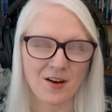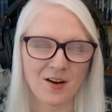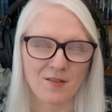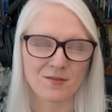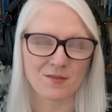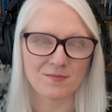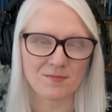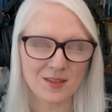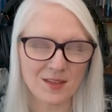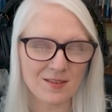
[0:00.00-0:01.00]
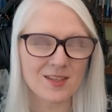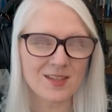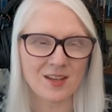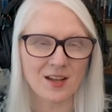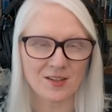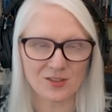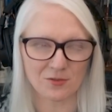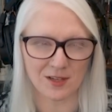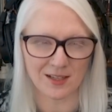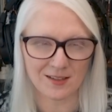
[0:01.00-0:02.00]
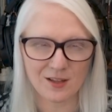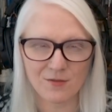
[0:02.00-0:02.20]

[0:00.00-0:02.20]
of the sunscreen,